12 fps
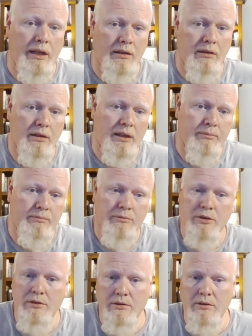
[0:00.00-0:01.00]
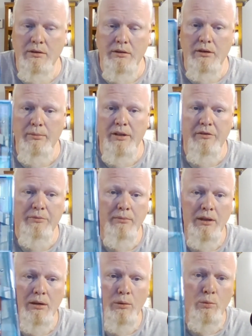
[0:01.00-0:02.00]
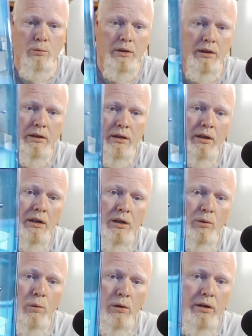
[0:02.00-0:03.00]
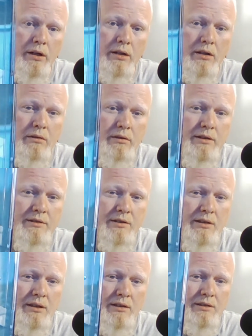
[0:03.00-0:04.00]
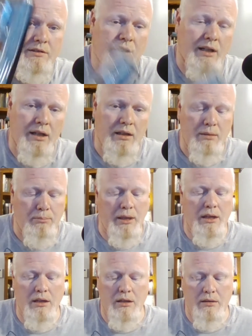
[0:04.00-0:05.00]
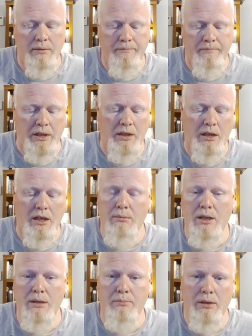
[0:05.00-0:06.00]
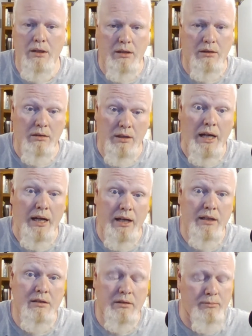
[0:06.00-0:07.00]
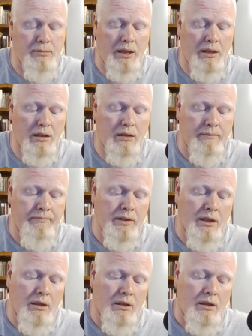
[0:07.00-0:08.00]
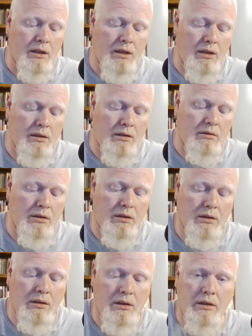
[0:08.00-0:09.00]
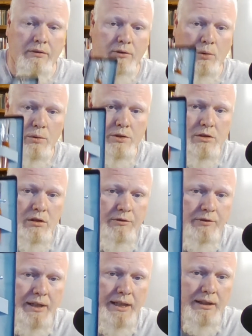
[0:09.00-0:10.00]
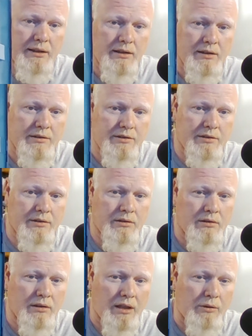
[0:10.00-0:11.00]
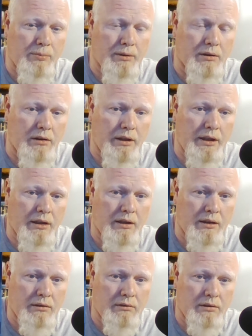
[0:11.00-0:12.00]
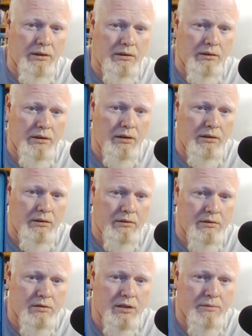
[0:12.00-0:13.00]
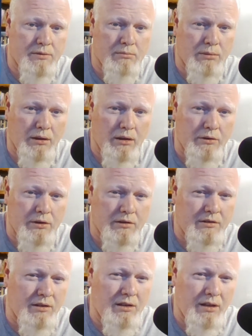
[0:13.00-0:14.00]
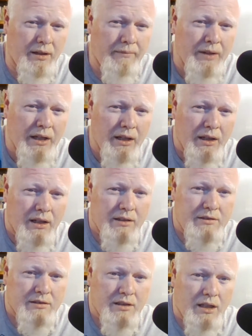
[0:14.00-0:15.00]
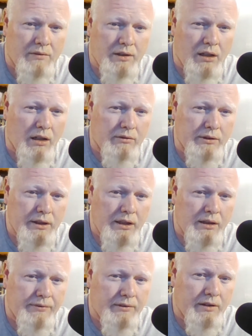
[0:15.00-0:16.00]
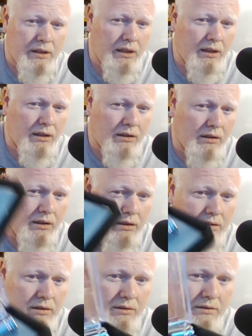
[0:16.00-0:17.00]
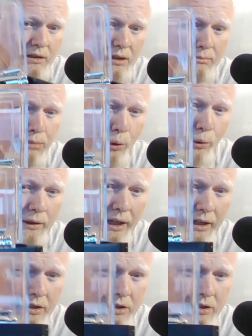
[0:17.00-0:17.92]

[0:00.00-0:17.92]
and I'm just a little bit of my own work here, this is a pen, a handmade pen that I actually make. And uh, of course, you can find these. I'll put a link down in the description below. You can see there, it's just kind of a novelty gift thing. It is a bolt